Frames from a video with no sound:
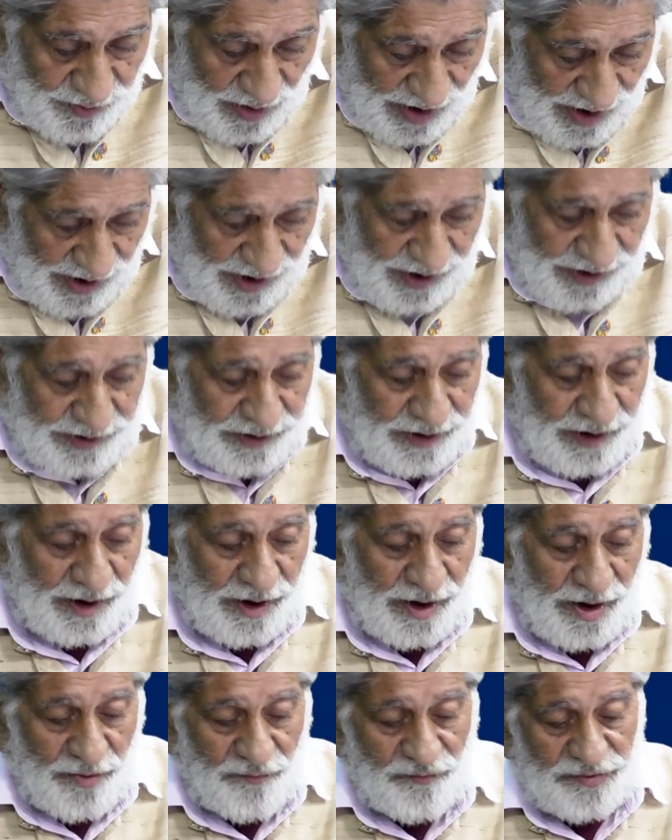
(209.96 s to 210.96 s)
And
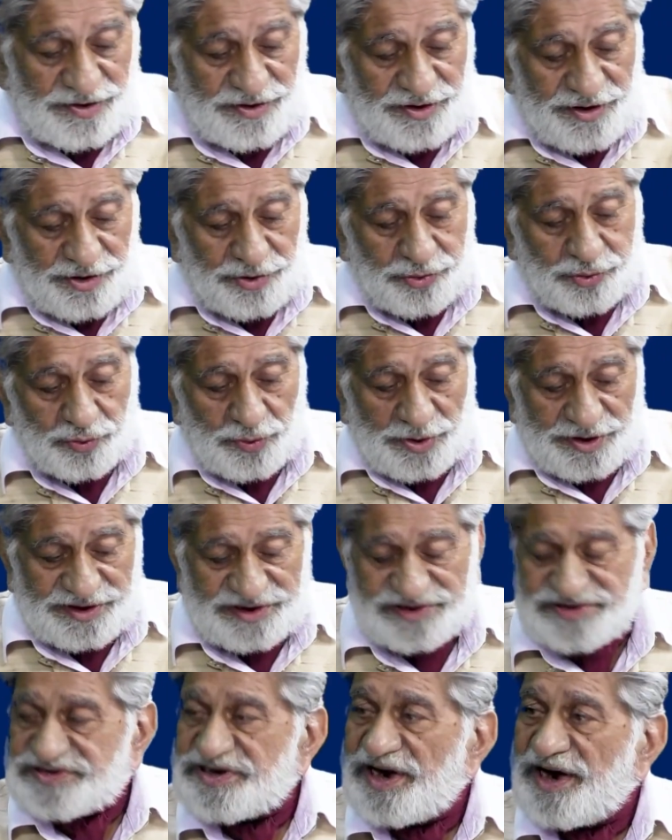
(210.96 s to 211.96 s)
we need to
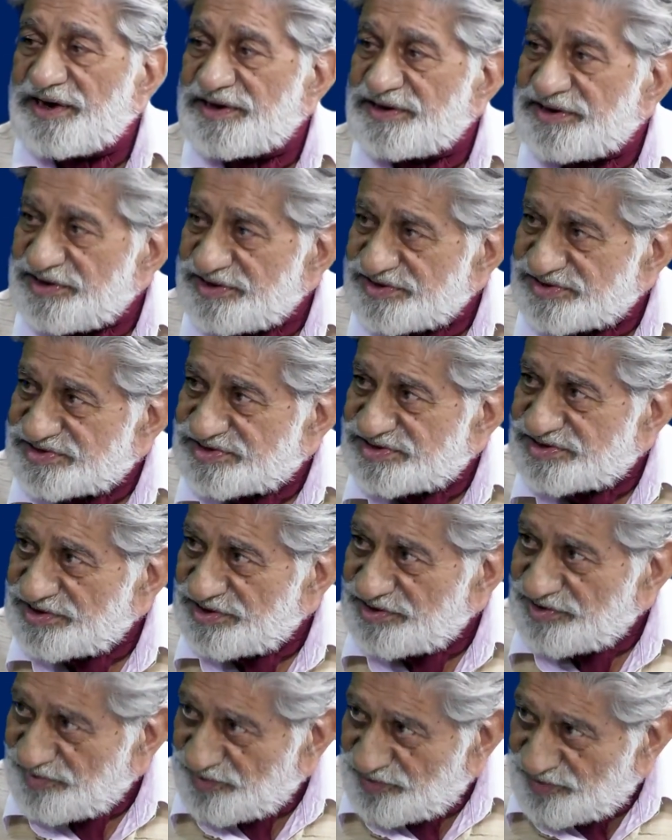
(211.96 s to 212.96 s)
understand these
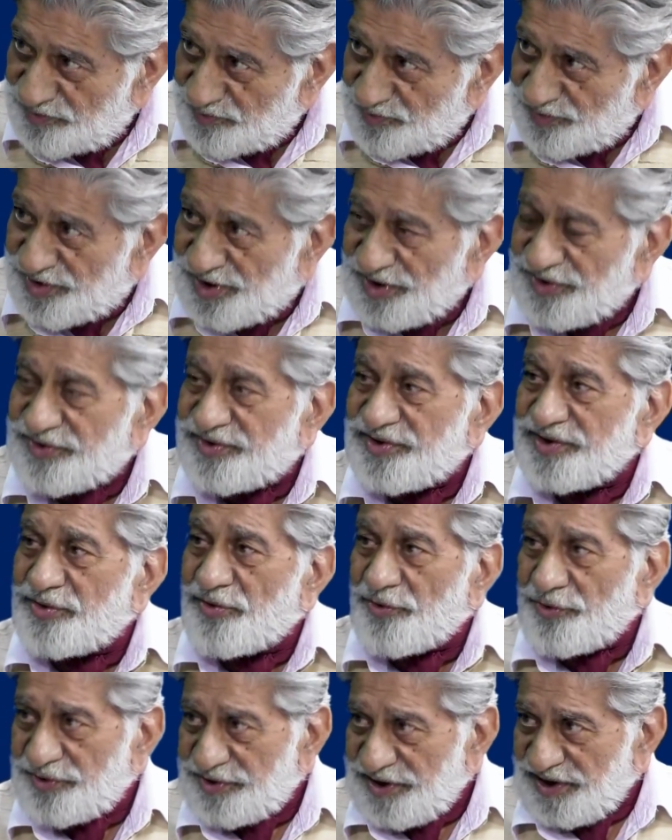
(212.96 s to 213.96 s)
country
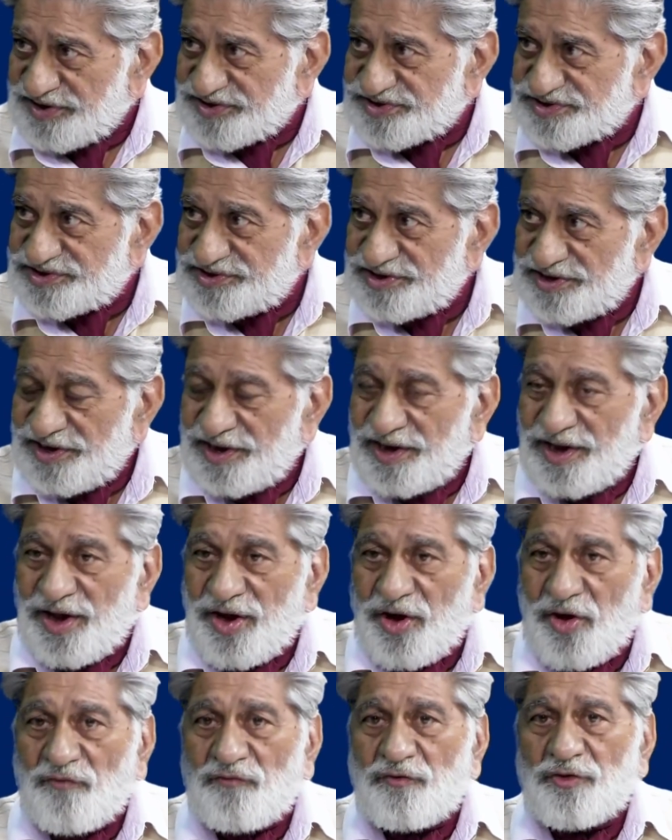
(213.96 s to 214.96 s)
contexts
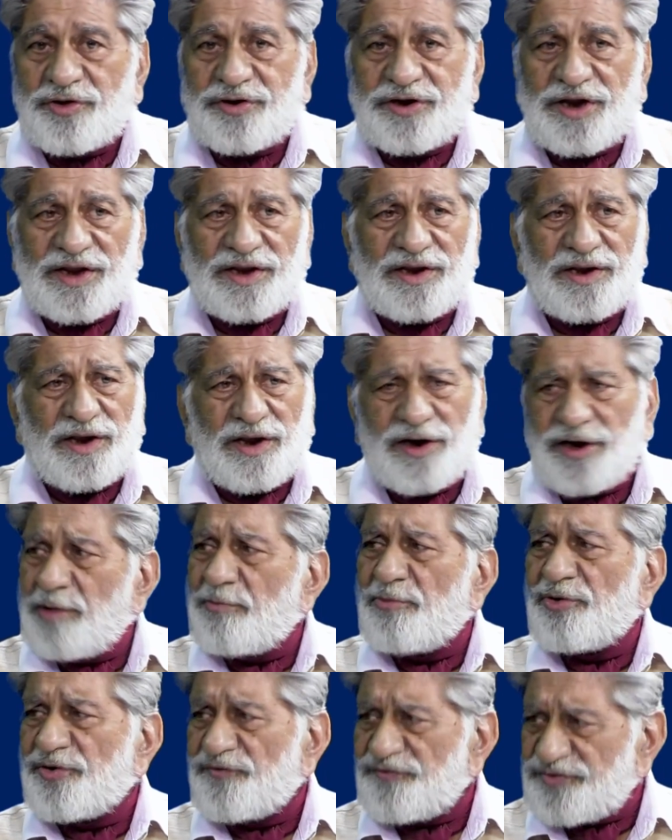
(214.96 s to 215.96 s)
for taking a
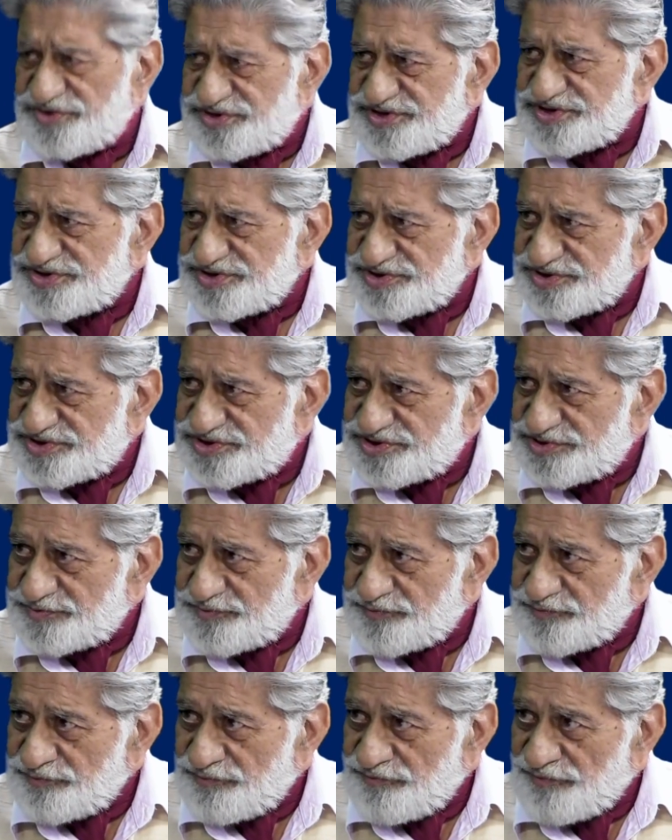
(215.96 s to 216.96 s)
number of decisions.
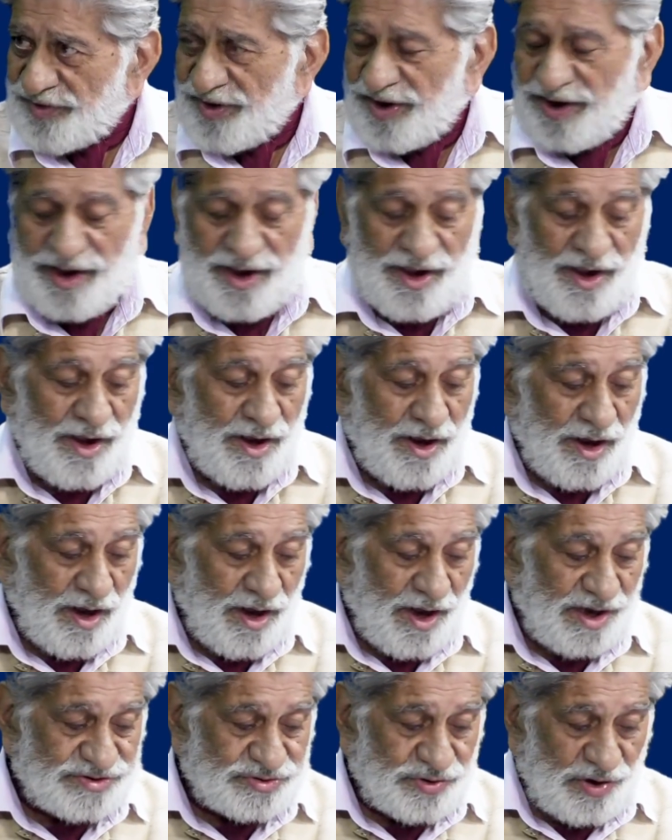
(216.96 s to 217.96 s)

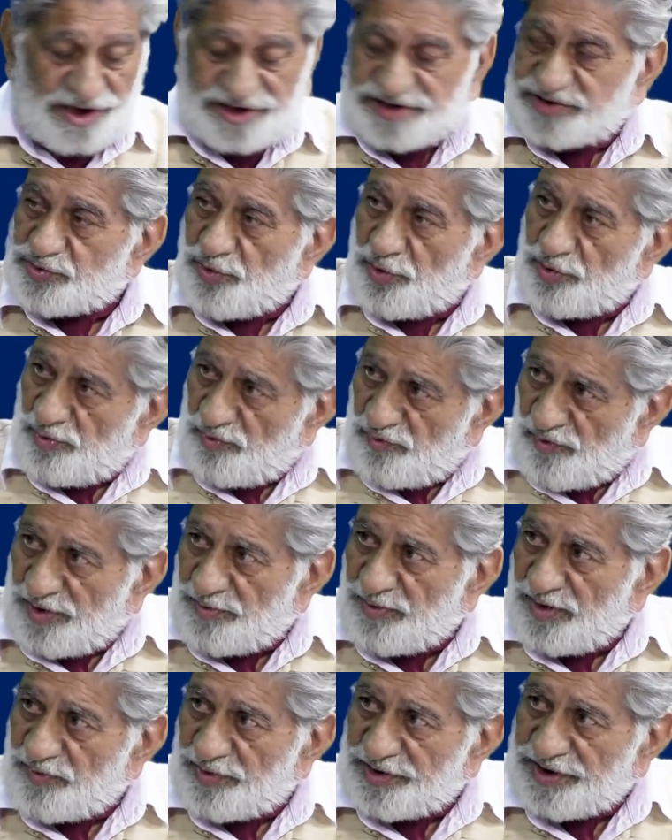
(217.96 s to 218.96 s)
So let's go
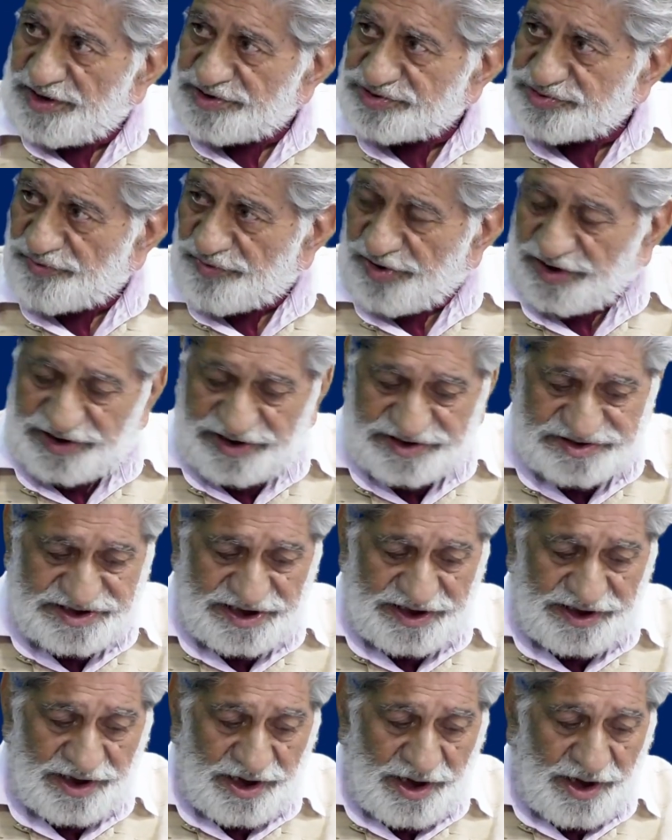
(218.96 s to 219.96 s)
one by one, as you rightly
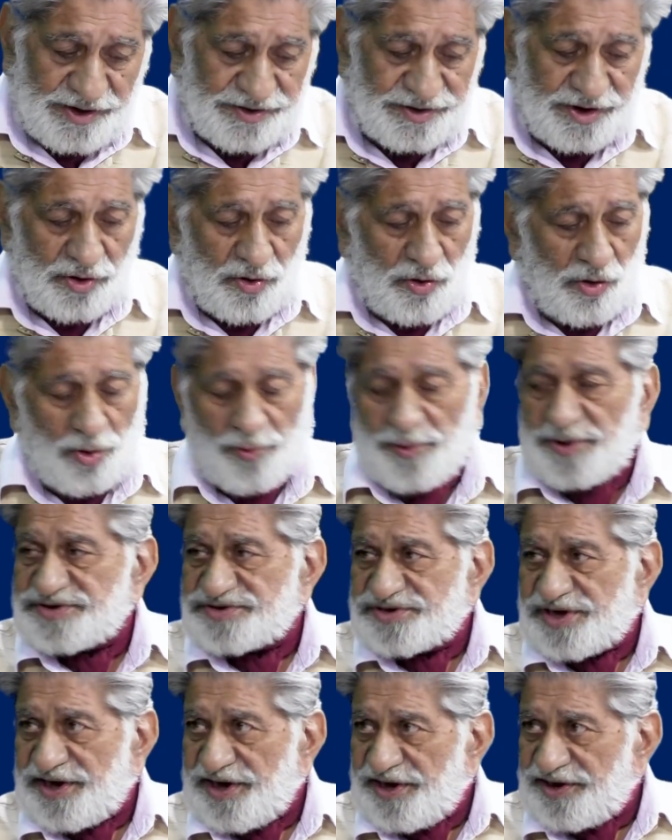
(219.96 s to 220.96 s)
said. There are
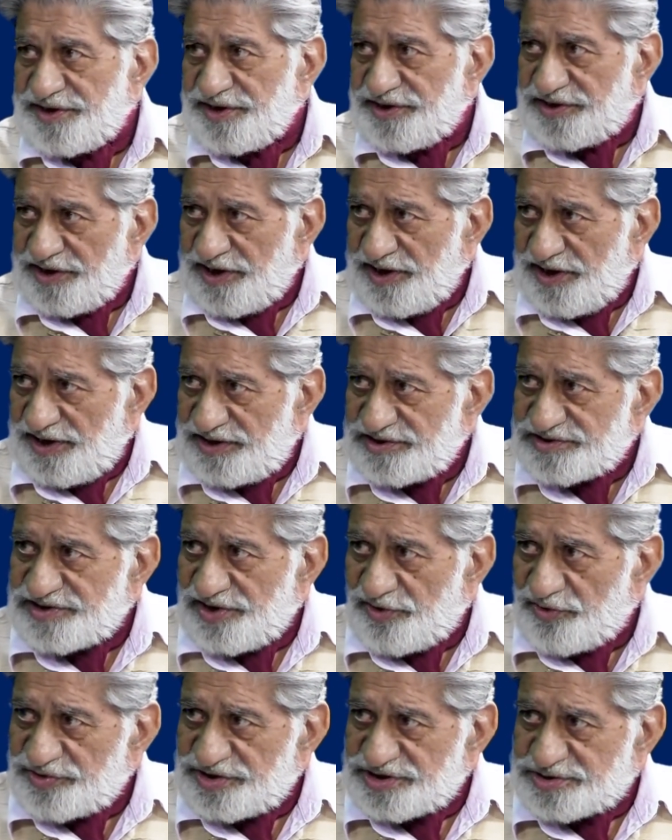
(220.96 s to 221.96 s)
always great details,
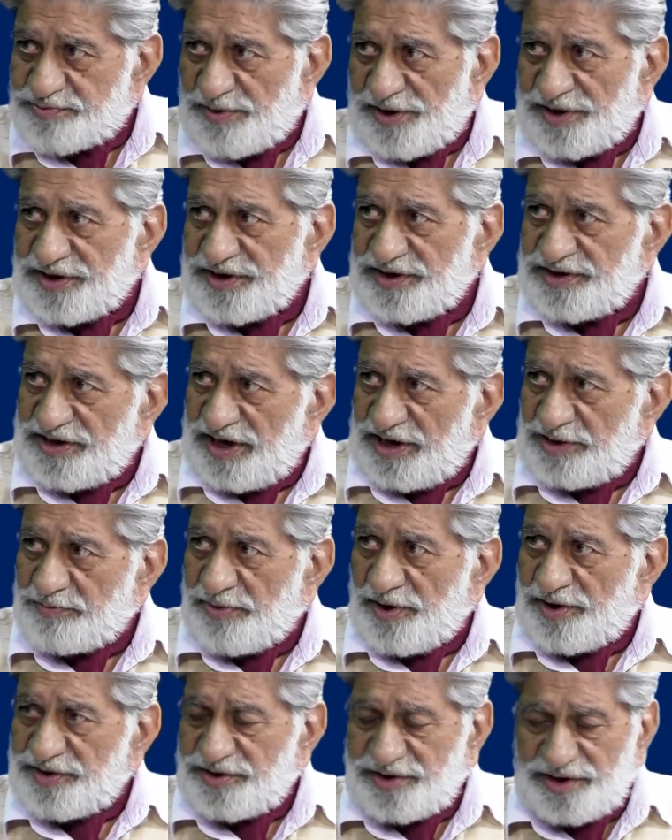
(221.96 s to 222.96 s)
this party, that
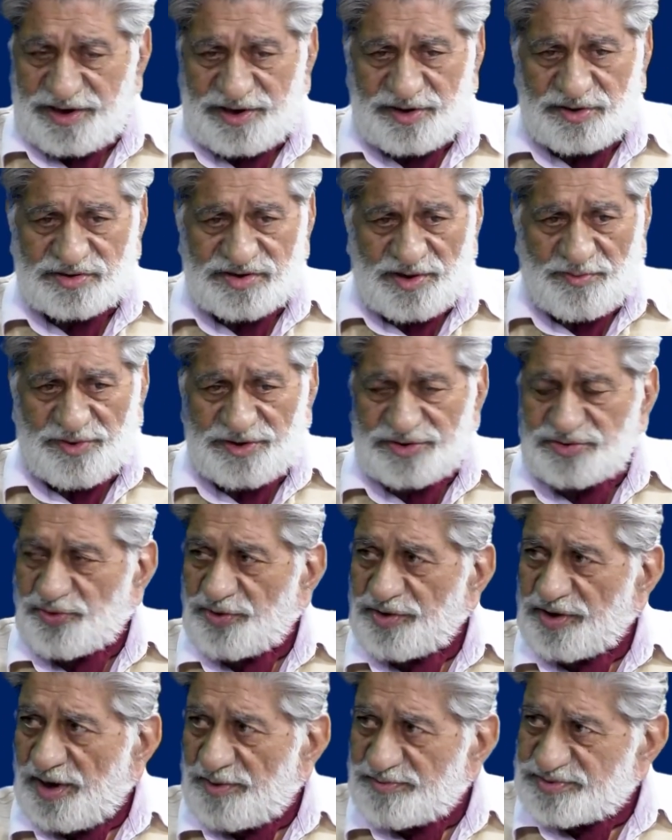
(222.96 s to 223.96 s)
party, somebody
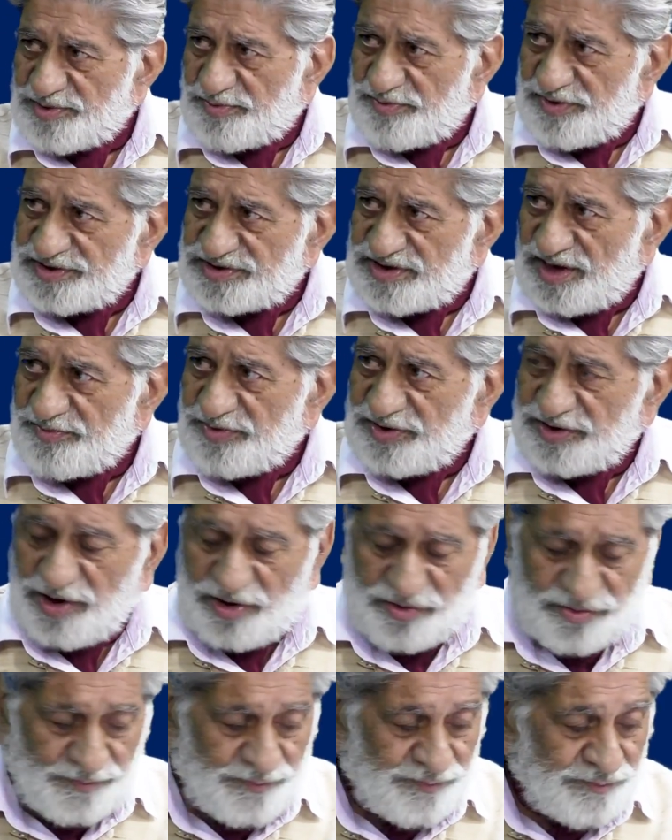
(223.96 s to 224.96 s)
going up, somebody coming
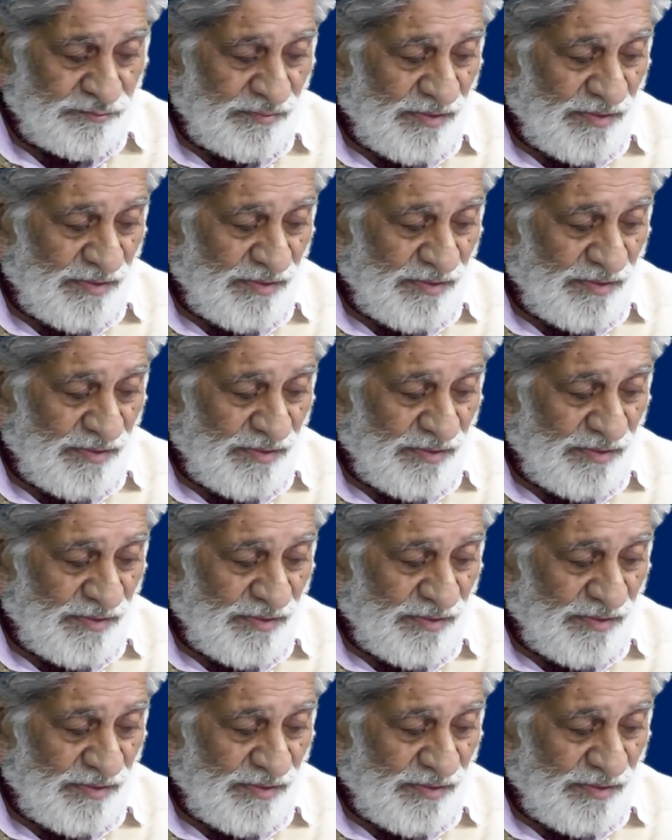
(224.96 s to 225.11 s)
down.